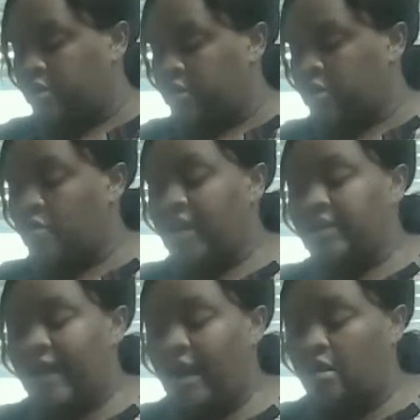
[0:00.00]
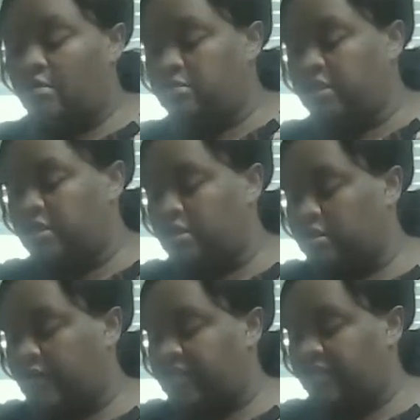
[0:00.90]
So right now, this looks
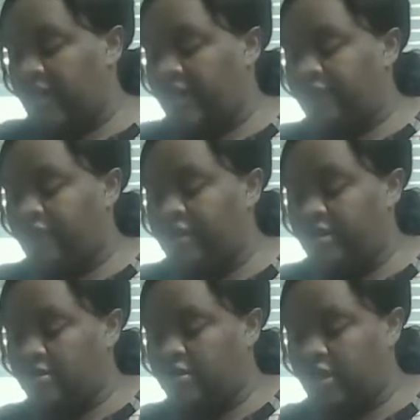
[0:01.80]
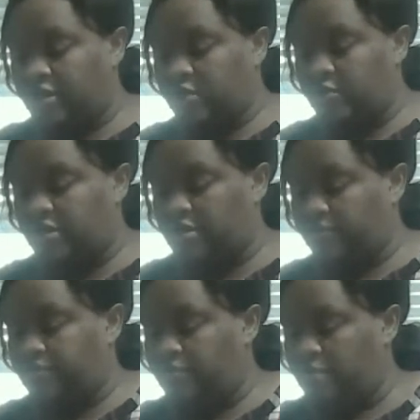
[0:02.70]
like some Alfredo sauce with
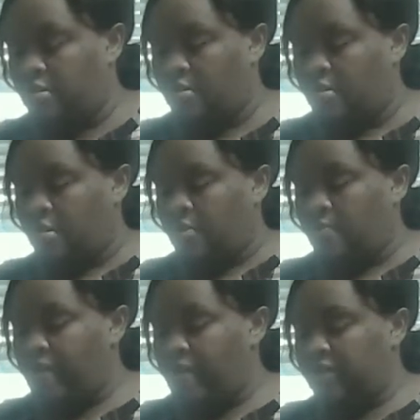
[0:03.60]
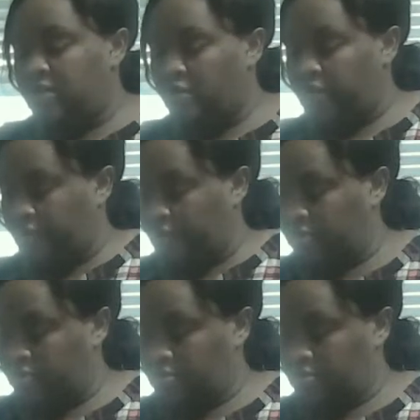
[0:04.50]
some basil in it.